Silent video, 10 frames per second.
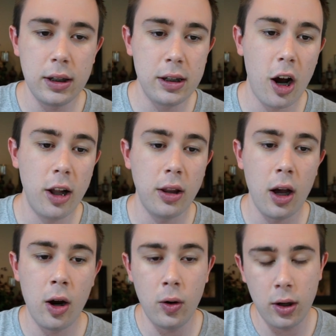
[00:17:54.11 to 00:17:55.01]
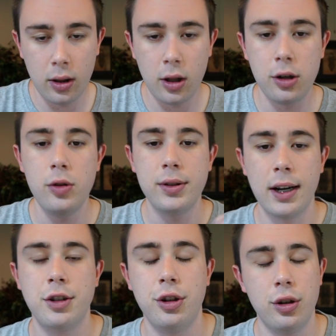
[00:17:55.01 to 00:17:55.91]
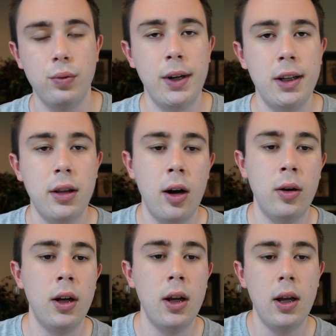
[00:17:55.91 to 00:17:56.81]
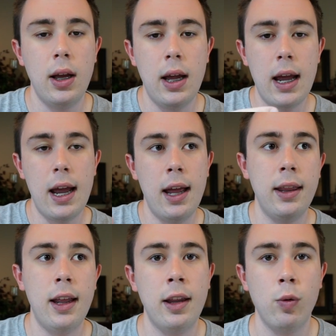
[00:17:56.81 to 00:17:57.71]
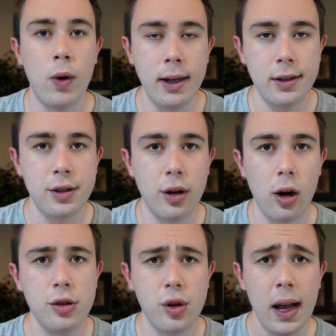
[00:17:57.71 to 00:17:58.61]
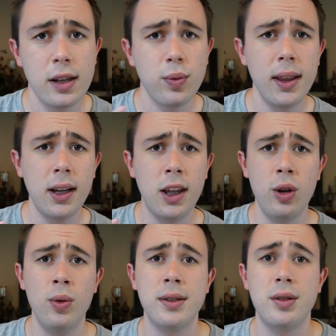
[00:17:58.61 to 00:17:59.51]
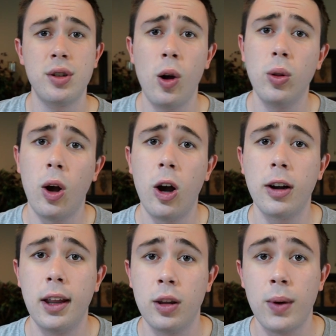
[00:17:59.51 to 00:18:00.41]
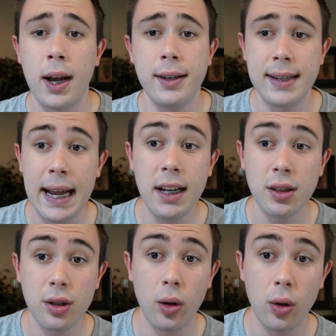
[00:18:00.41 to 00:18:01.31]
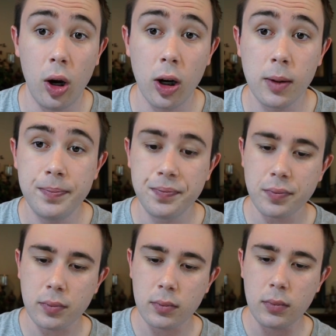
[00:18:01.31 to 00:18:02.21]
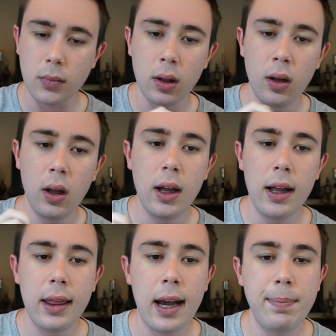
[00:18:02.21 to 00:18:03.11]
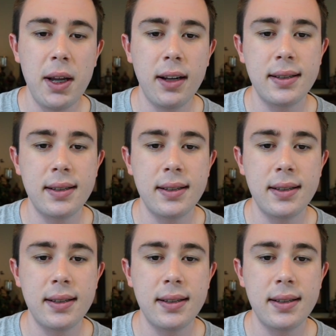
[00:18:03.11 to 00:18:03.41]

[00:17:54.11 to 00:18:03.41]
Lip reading: unload, the new section to reload, and then the ride to start. So that's why the queue is so long and the ride takes so long. That being